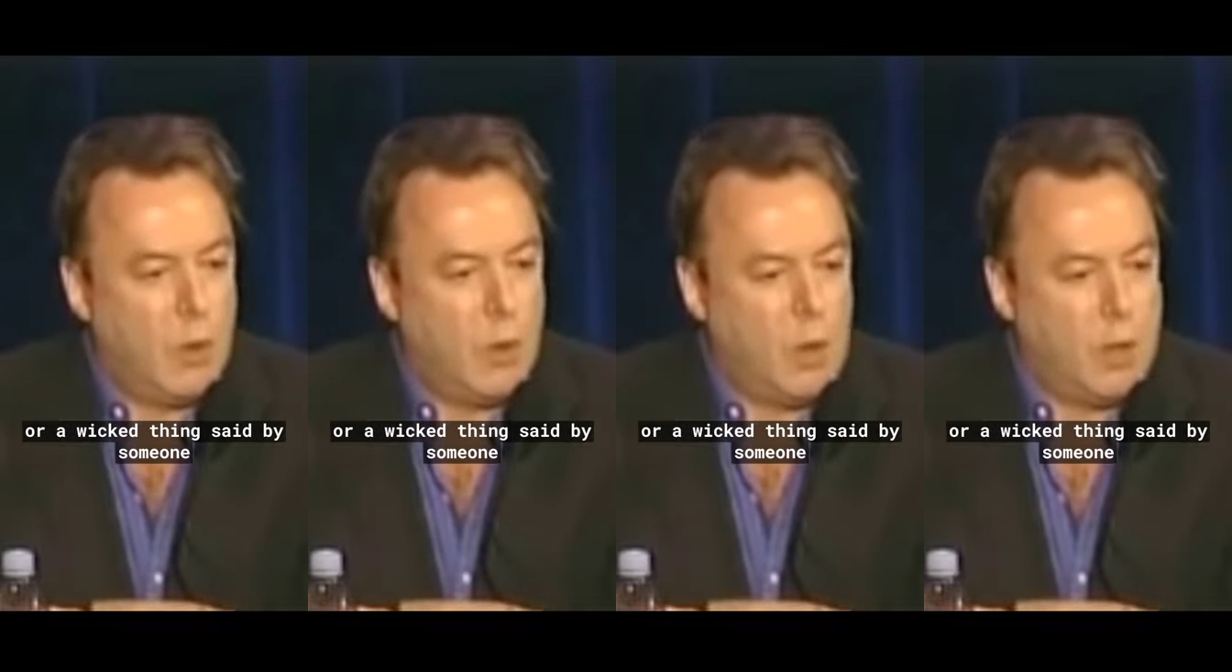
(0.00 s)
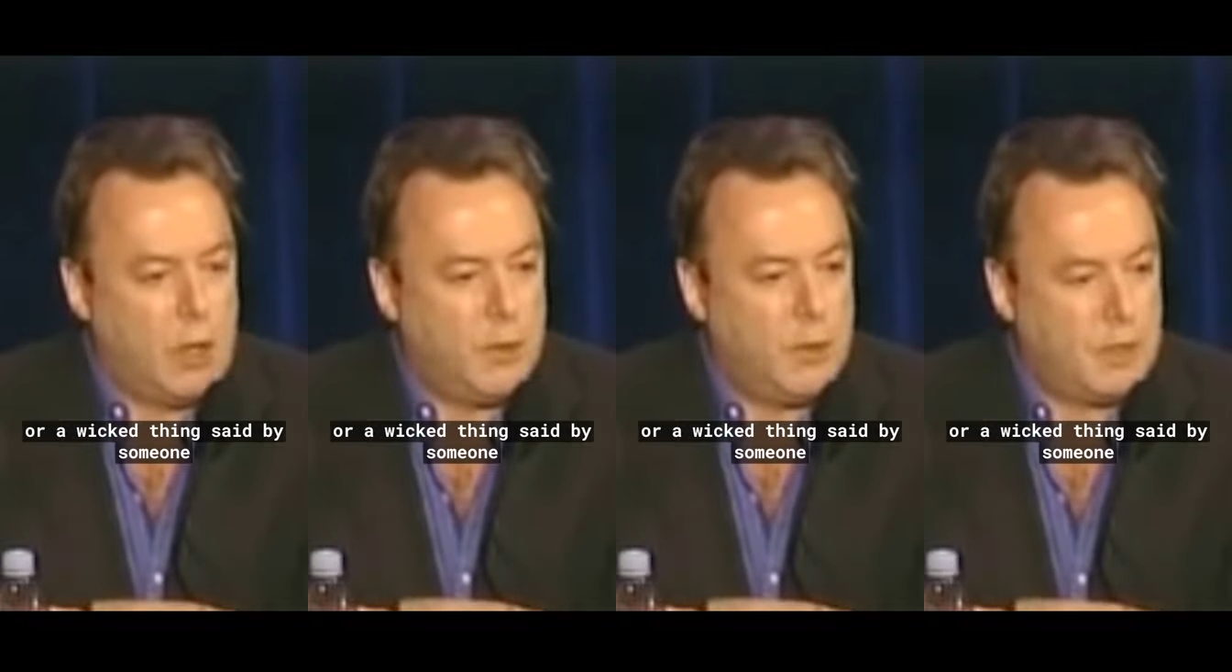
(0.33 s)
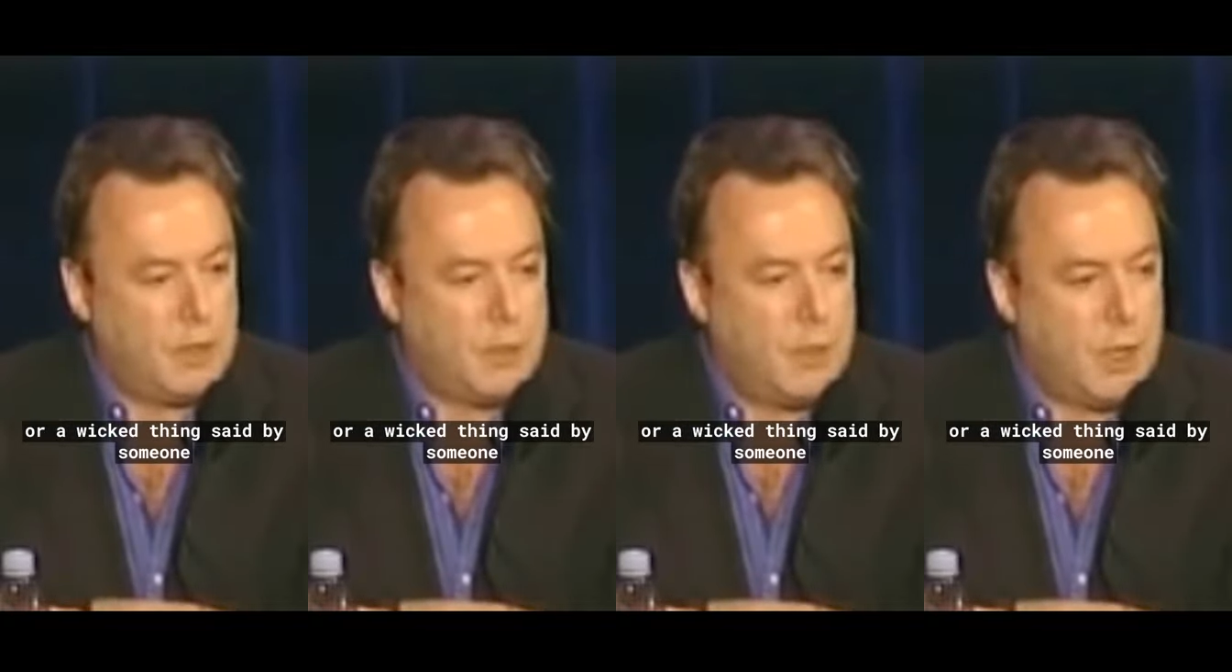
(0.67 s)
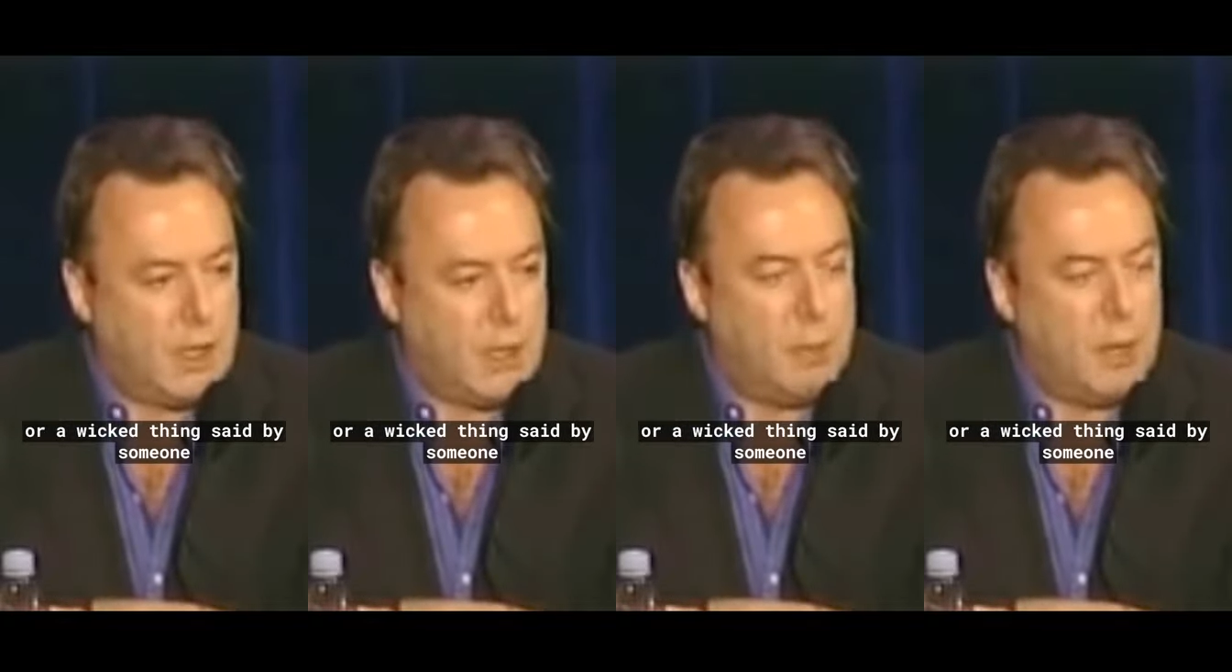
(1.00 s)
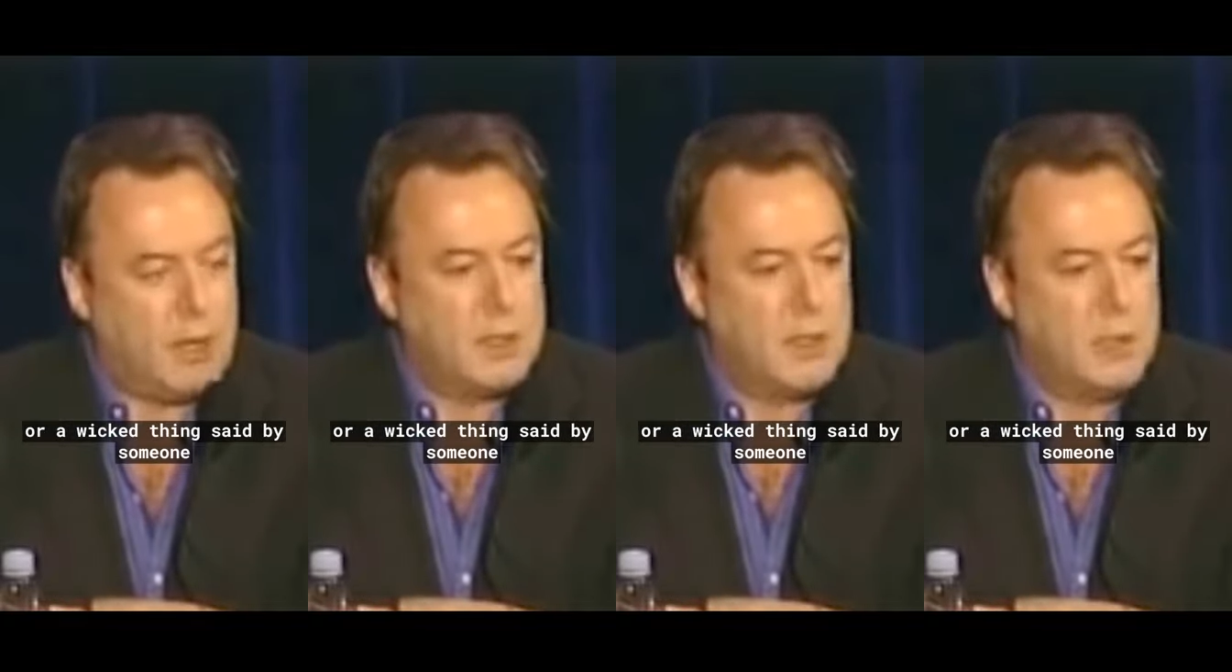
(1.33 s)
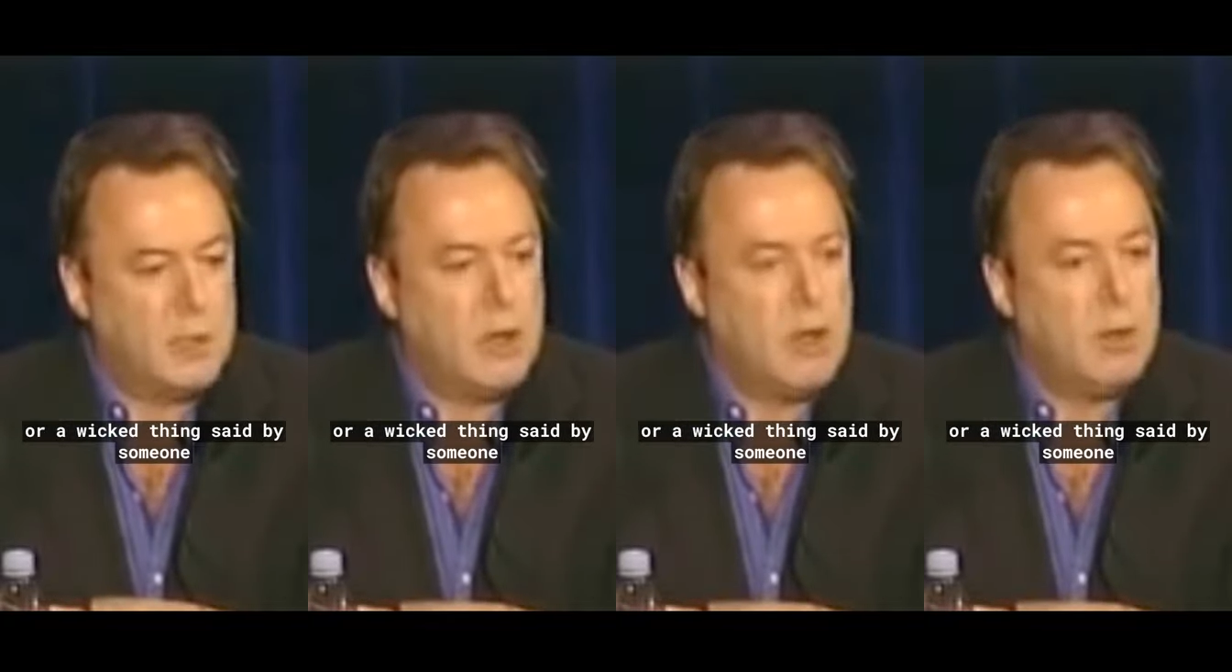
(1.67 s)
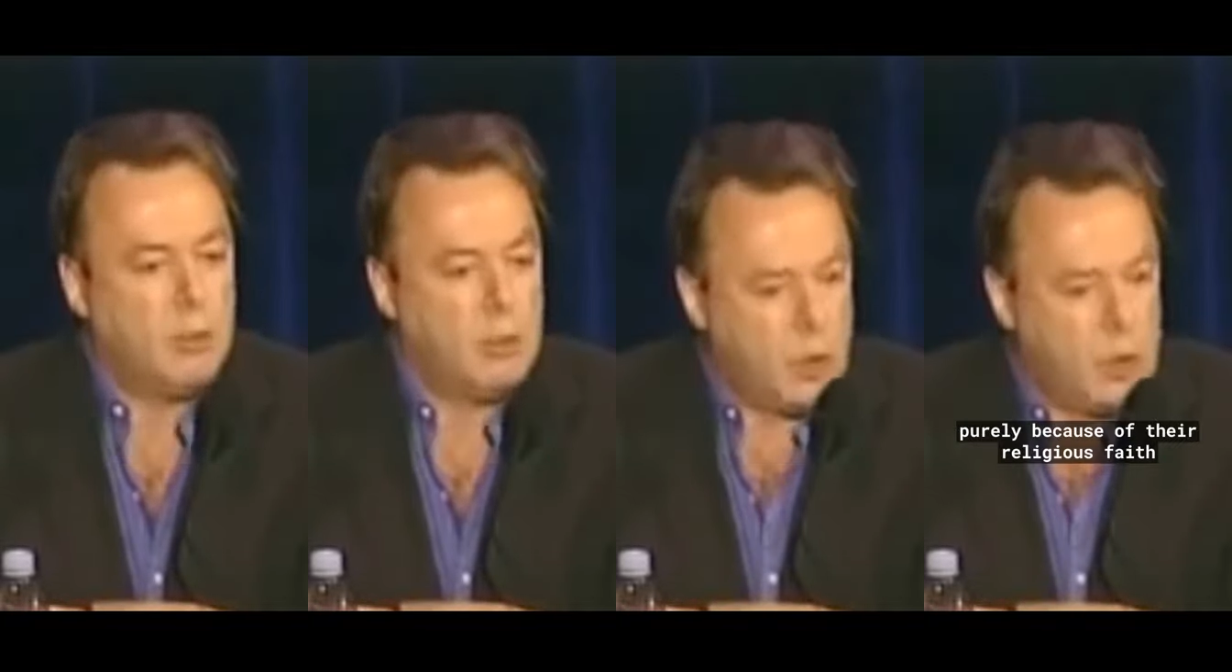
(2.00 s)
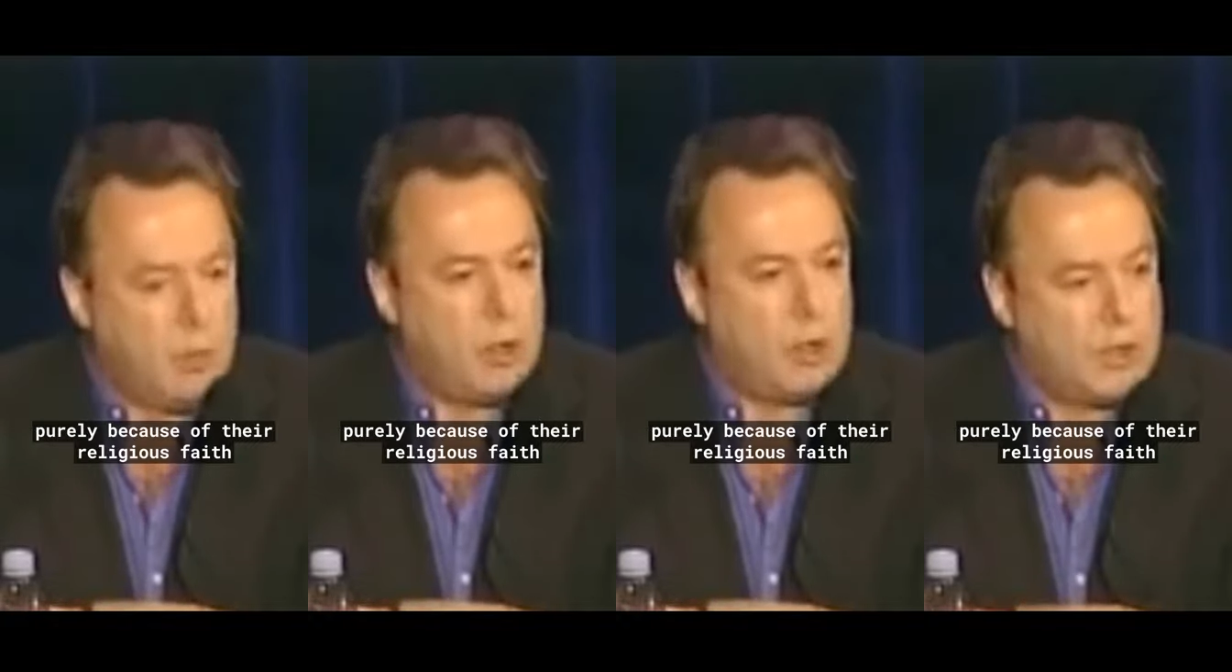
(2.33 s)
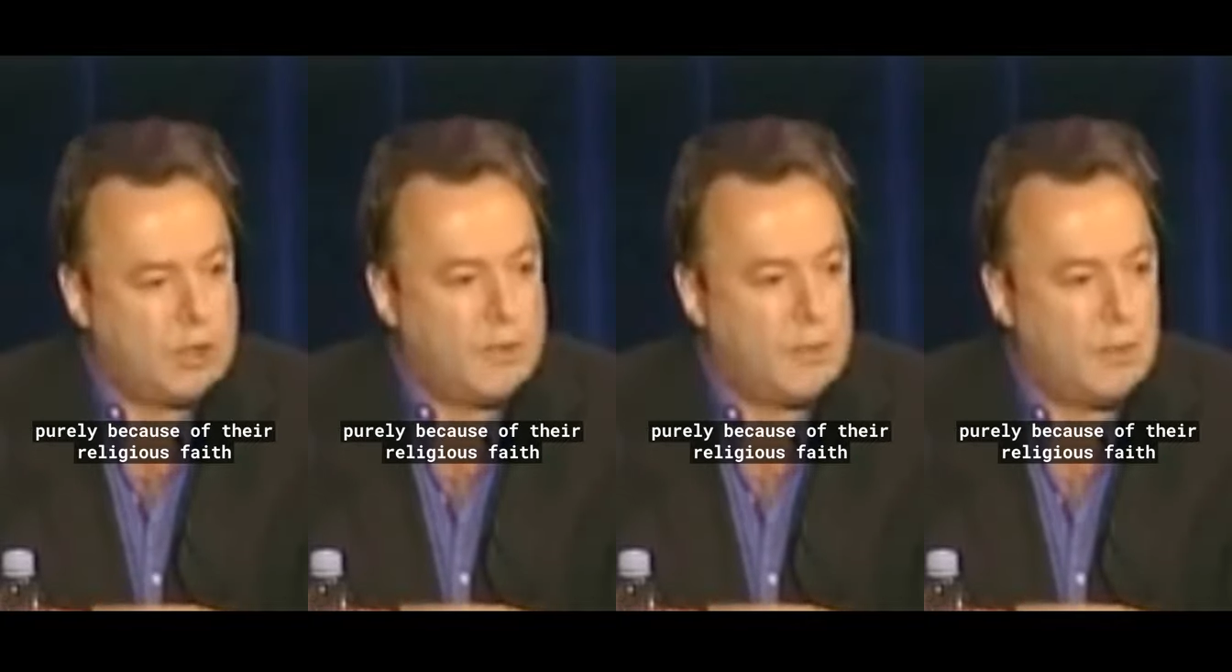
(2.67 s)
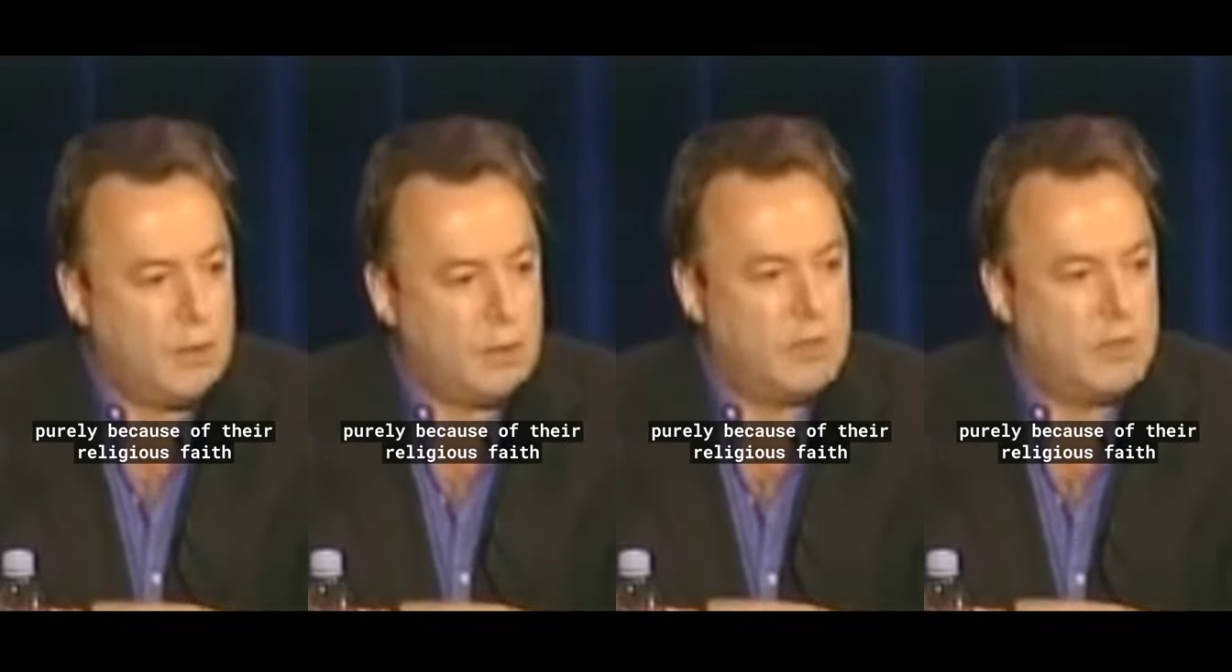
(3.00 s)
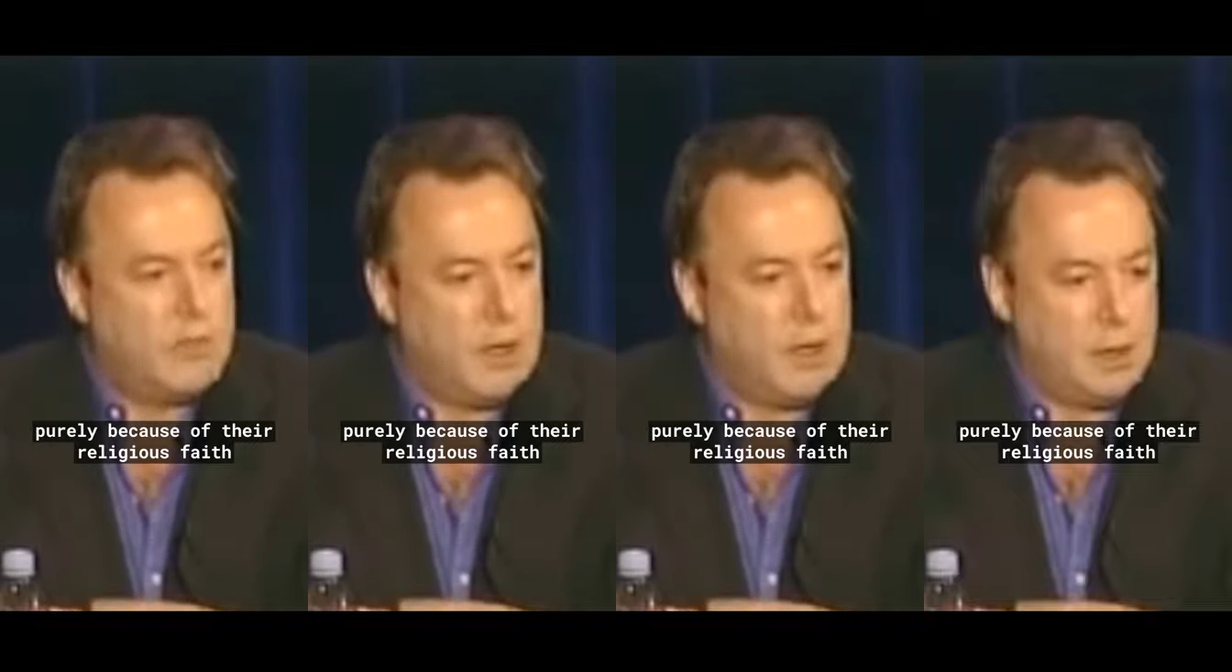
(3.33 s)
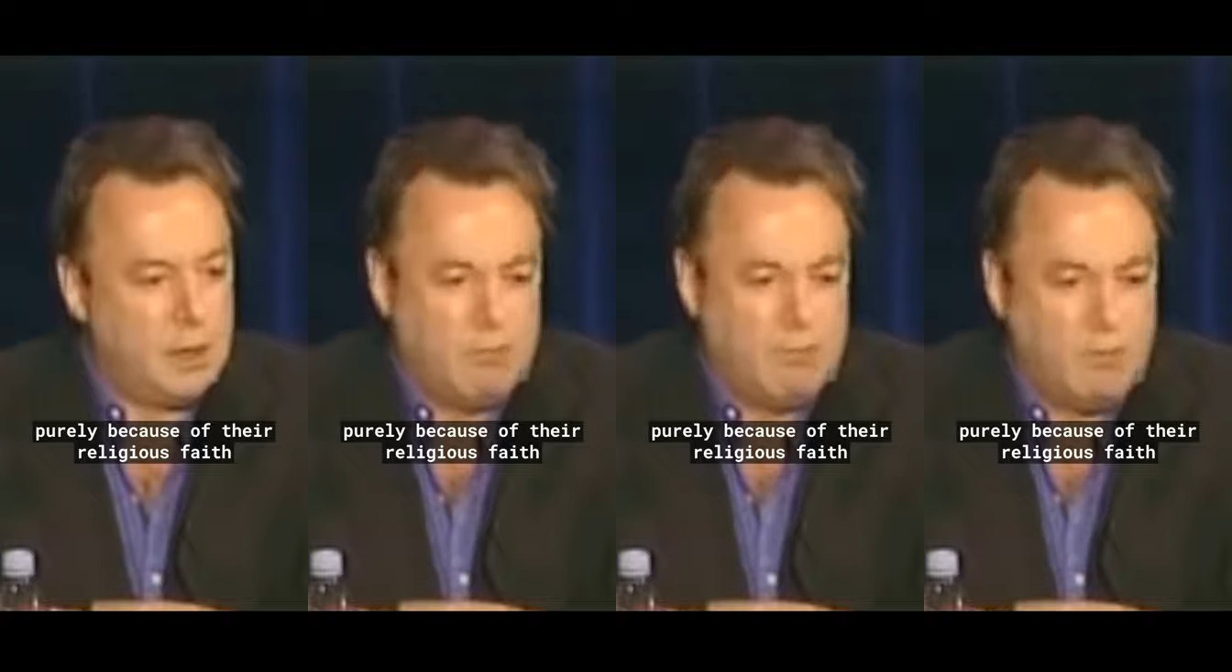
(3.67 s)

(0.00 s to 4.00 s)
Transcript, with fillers: or a wicked thing said by someone purely because of their religious faith.